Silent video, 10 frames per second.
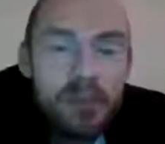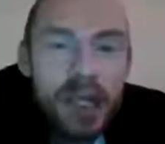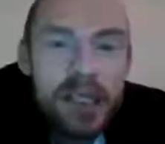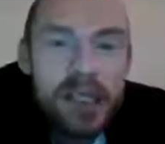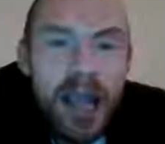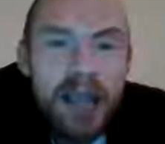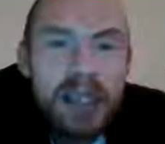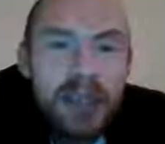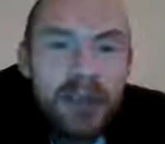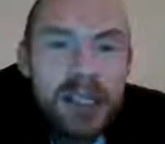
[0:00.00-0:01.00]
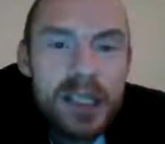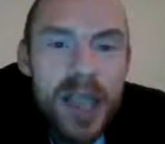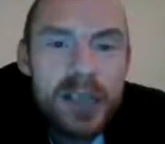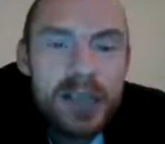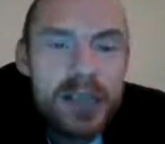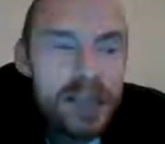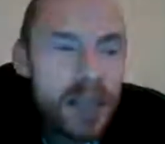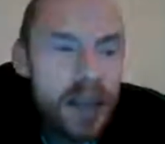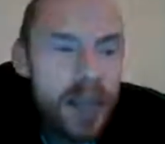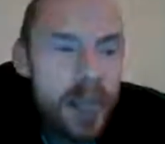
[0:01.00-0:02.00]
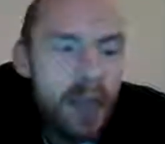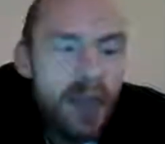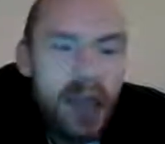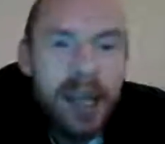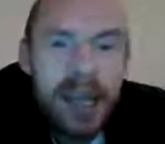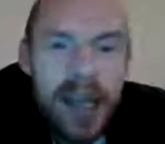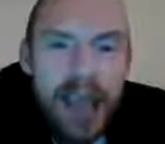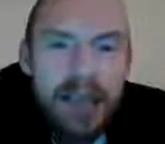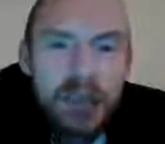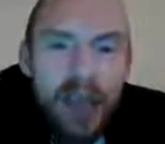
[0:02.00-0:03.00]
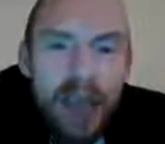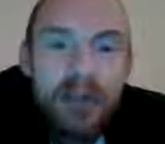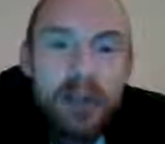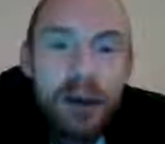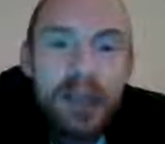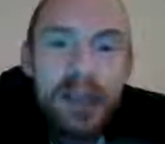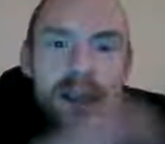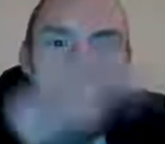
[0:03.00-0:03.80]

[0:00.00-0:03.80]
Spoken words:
scientific sense that connects with everybody.